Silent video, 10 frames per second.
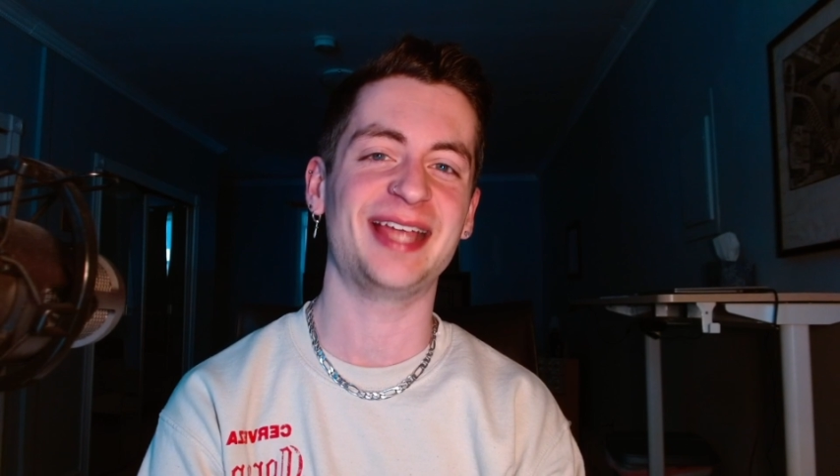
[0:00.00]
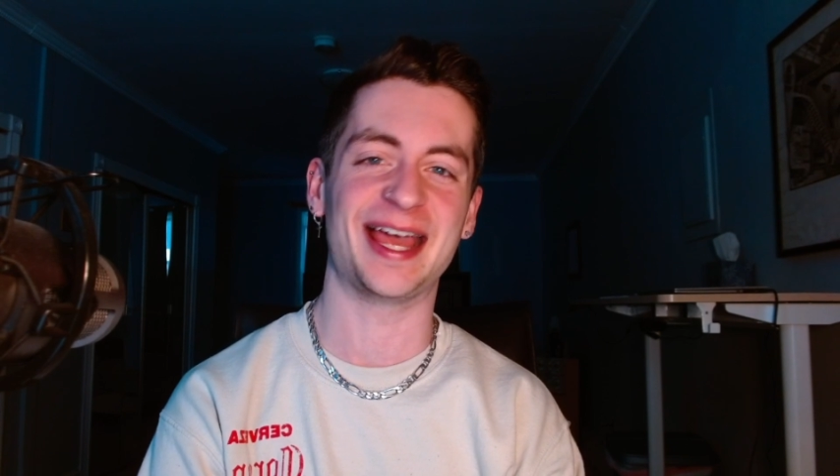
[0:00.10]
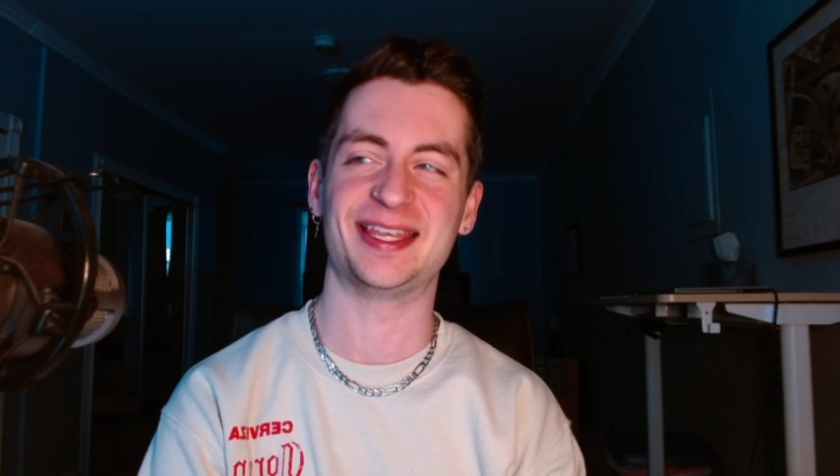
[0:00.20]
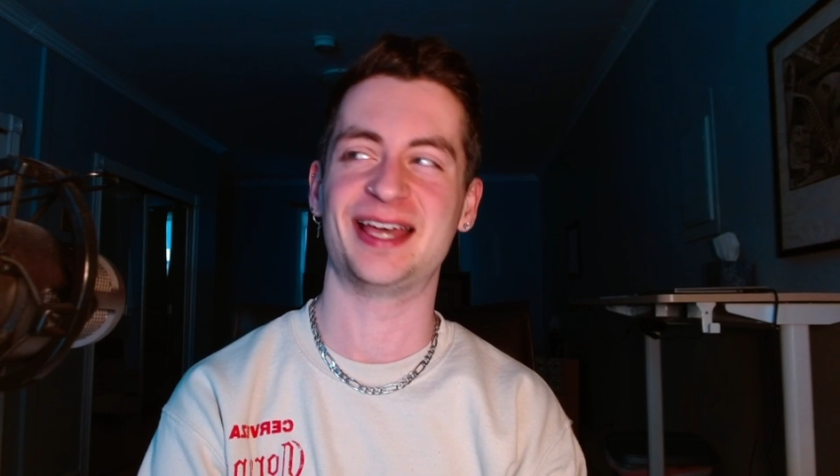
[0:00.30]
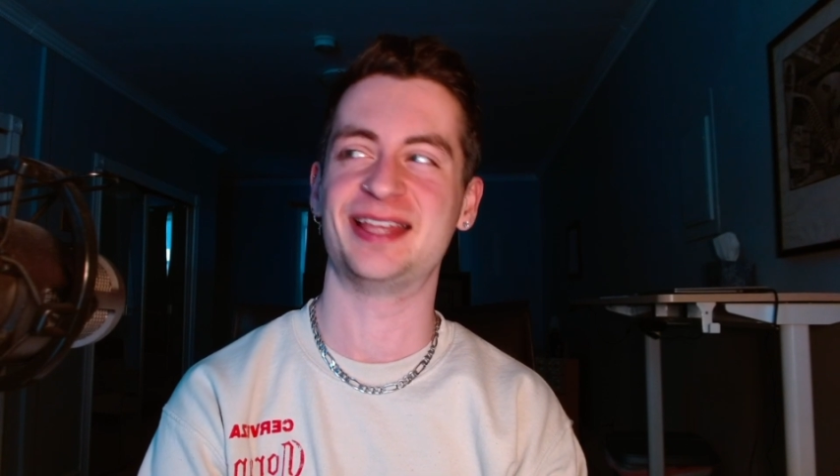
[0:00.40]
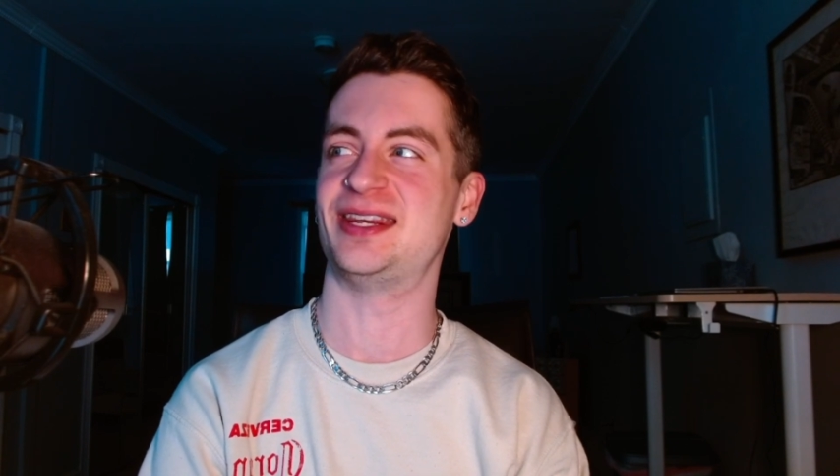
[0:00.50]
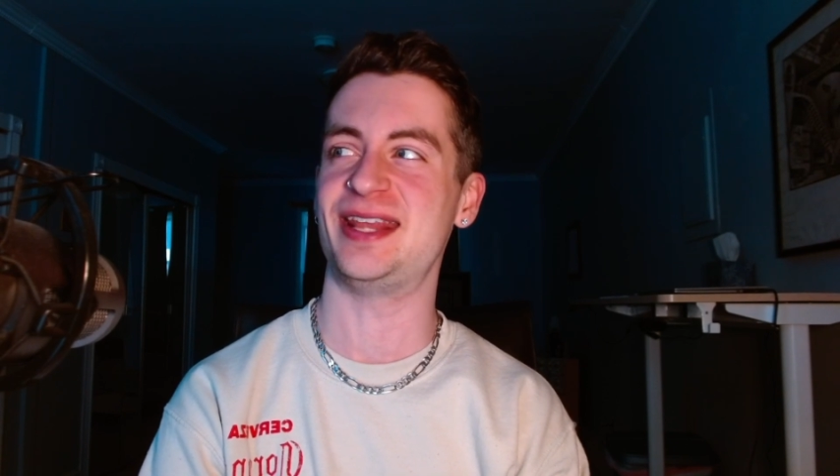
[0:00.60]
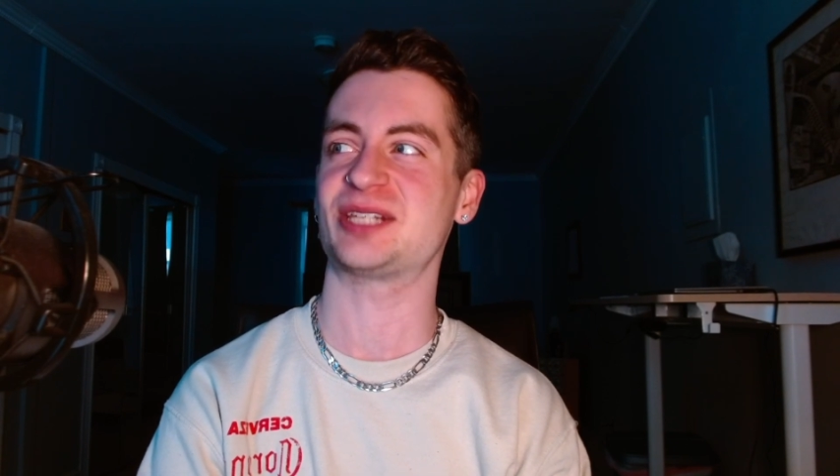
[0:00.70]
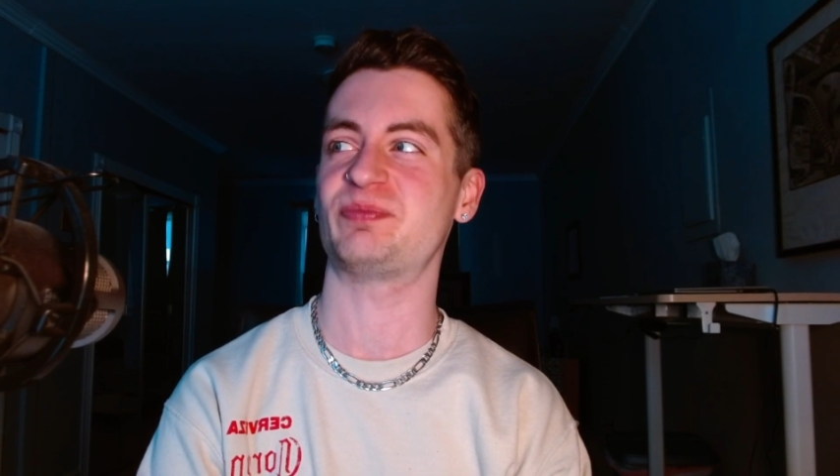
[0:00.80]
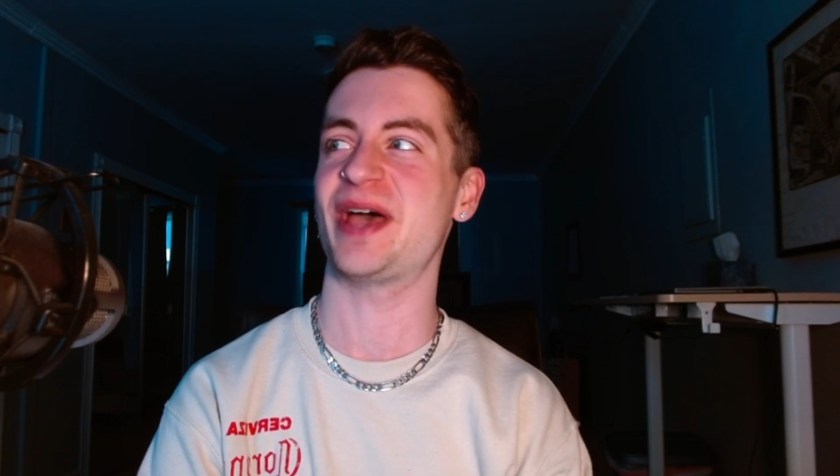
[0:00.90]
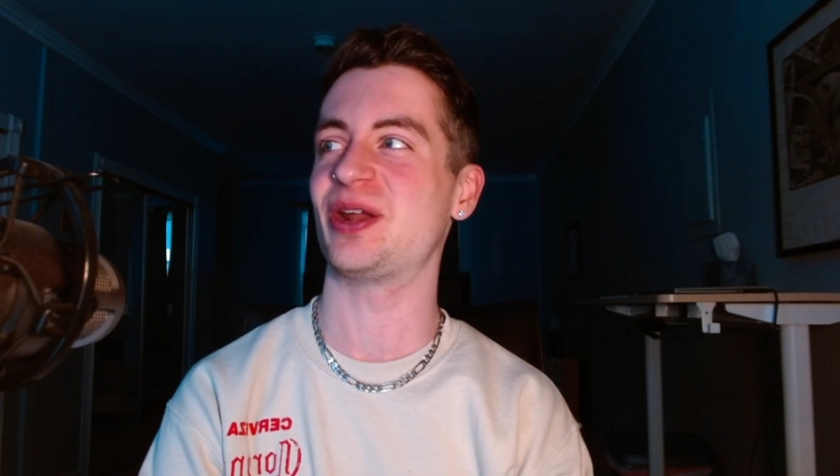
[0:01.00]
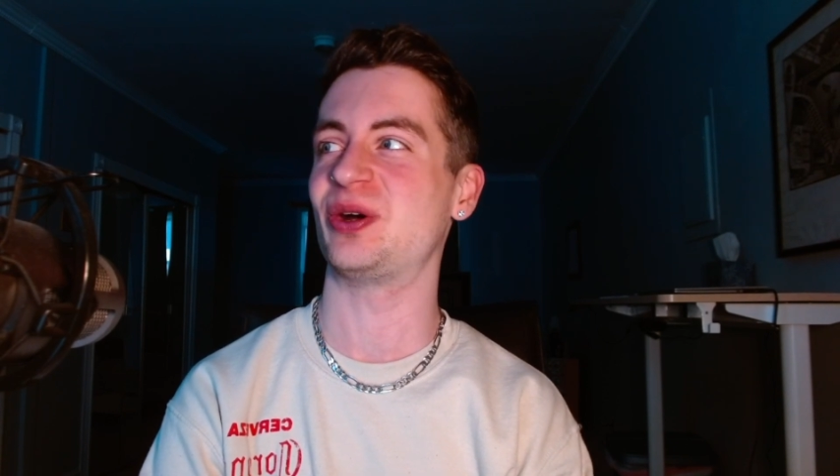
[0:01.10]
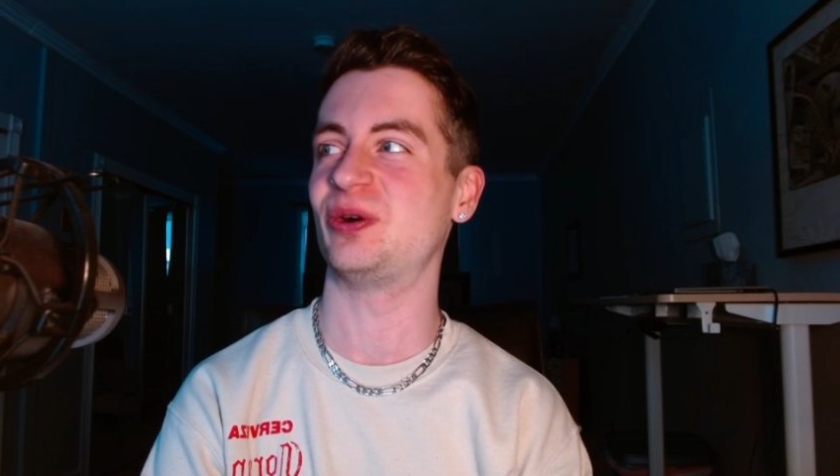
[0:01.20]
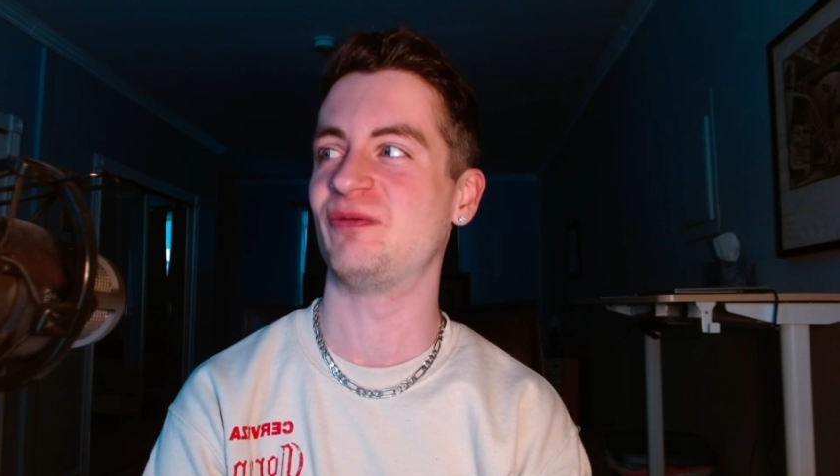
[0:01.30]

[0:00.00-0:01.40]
and then the next battle,